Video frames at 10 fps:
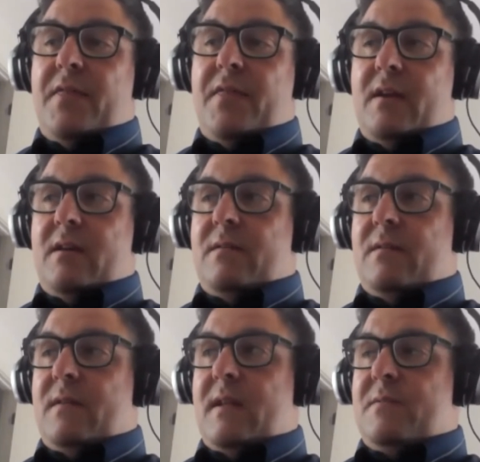I
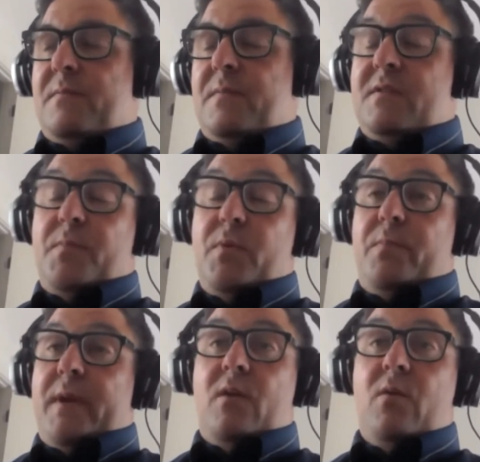think there's
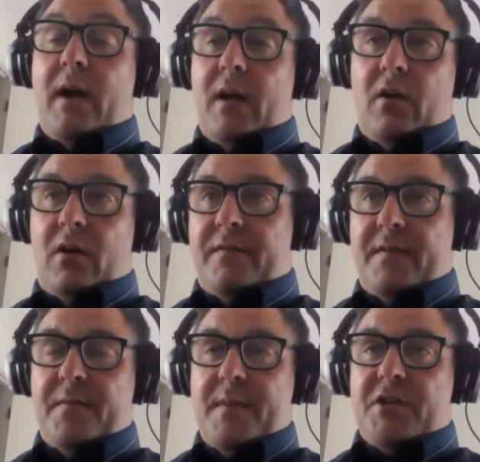been quite a lot of
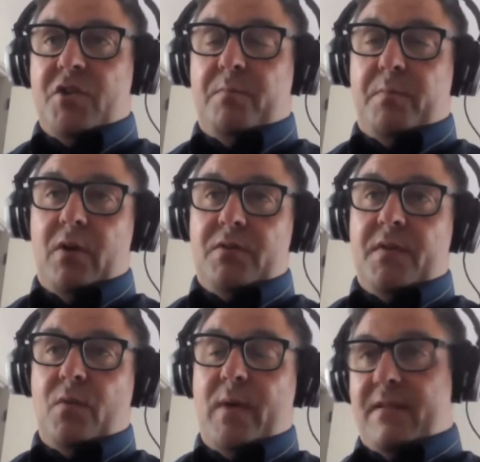information and blogs
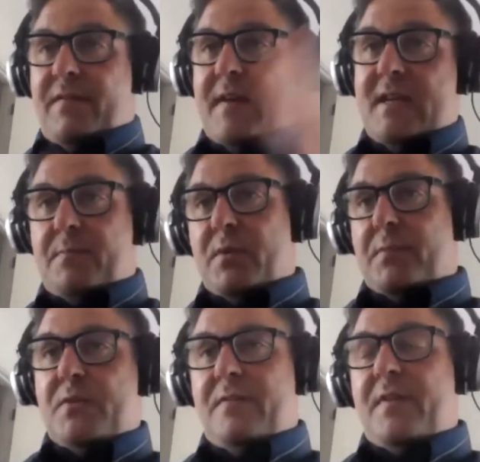on the way that
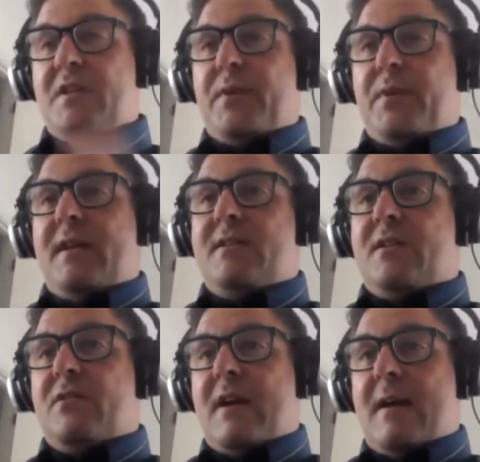between Facebook and
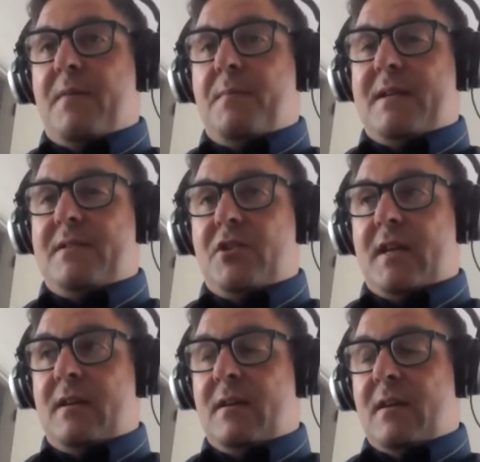Instagram, the
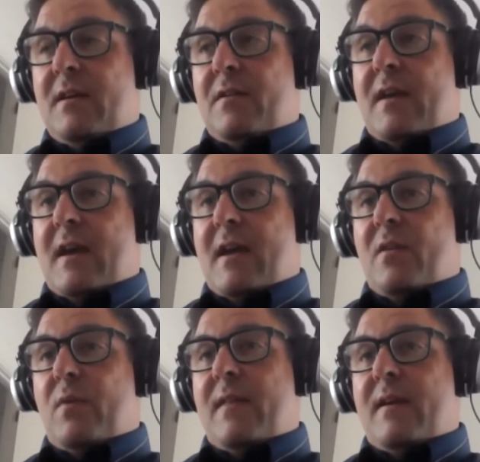messaging there,
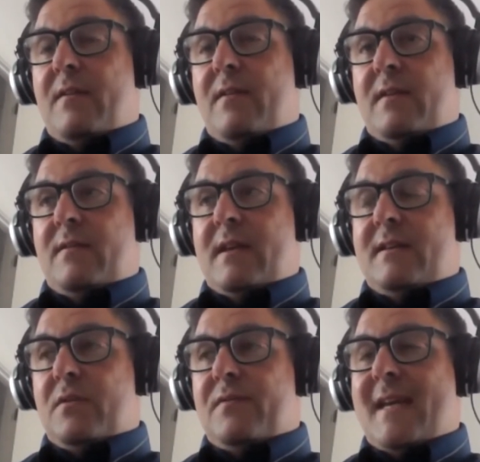the way they're
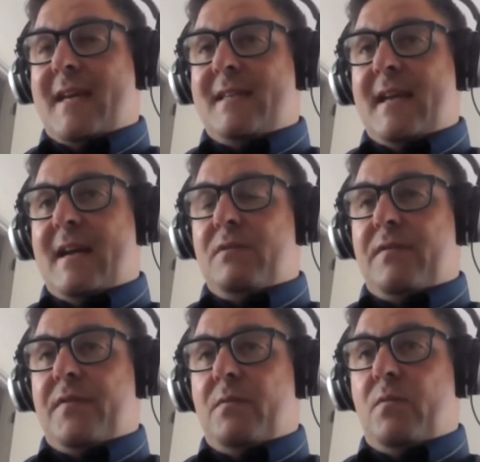sort of testing out
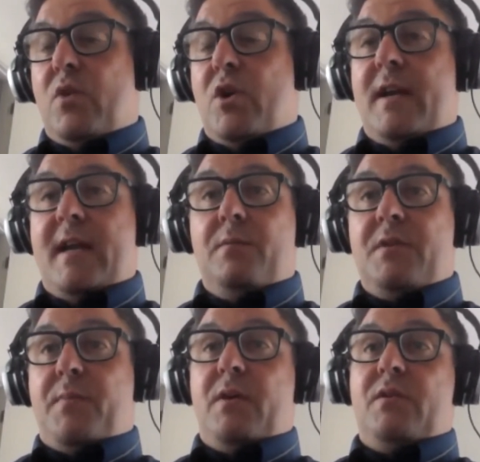different wording. We
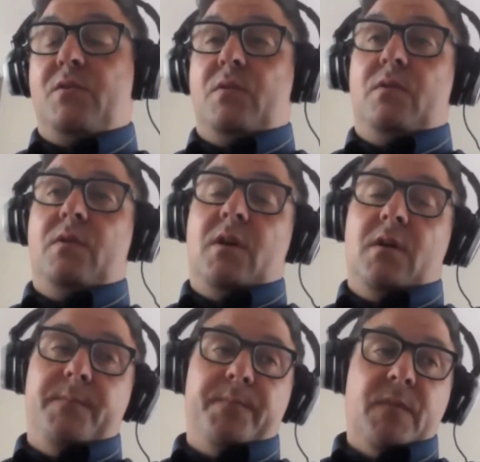spoke to
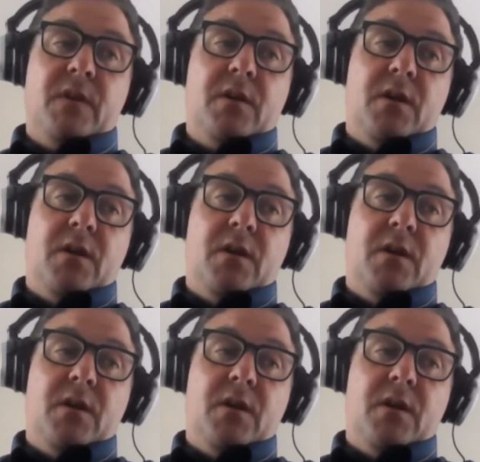an